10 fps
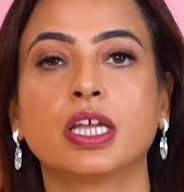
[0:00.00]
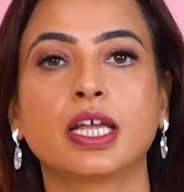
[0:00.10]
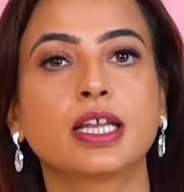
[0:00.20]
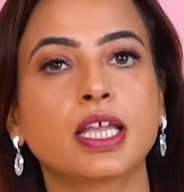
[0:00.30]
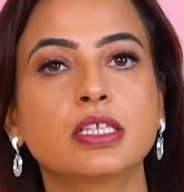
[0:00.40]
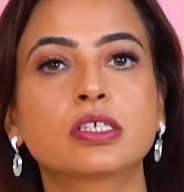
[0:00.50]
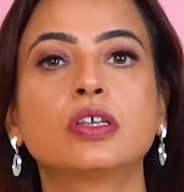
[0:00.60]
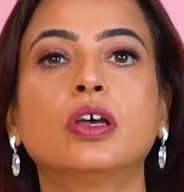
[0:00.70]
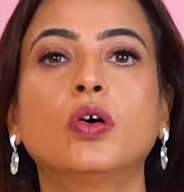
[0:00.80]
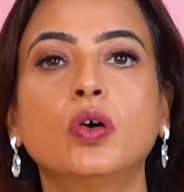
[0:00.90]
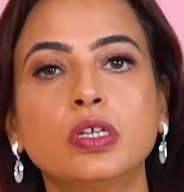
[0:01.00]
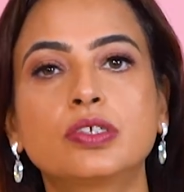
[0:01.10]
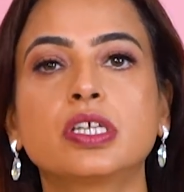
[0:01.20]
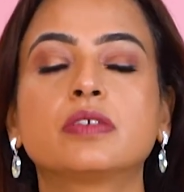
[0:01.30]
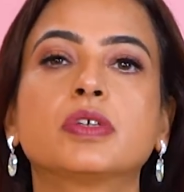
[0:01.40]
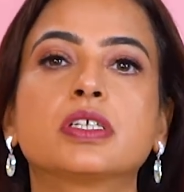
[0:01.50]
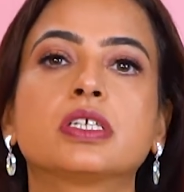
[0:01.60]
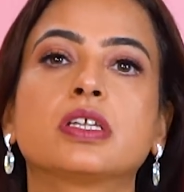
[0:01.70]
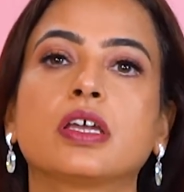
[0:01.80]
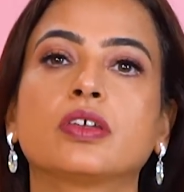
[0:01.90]
and hence all treatments
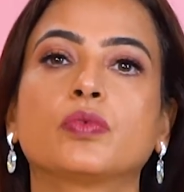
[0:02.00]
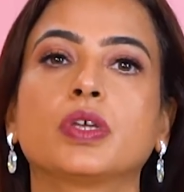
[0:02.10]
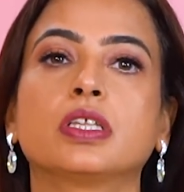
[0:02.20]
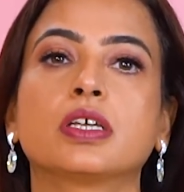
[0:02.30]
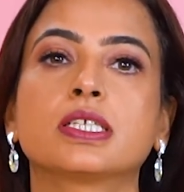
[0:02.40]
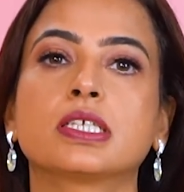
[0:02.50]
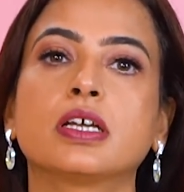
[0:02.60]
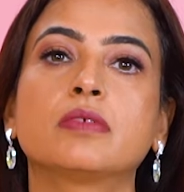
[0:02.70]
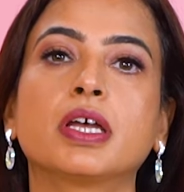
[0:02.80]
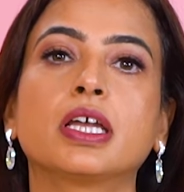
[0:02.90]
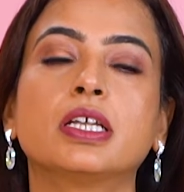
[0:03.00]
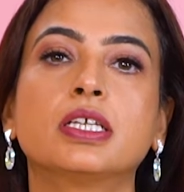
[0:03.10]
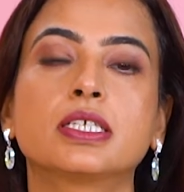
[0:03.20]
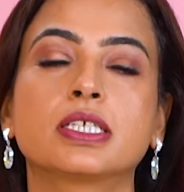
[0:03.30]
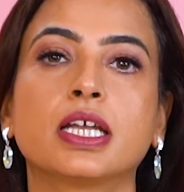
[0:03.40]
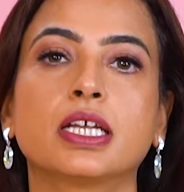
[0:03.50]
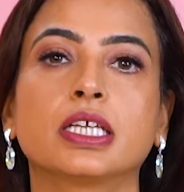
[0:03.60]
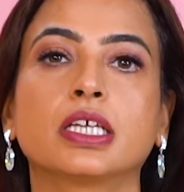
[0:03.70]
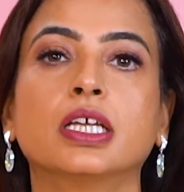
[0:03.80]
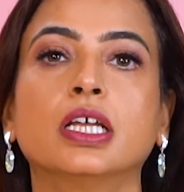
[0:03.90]
in Ayurveda start by
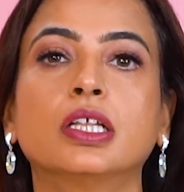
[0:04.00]
understanding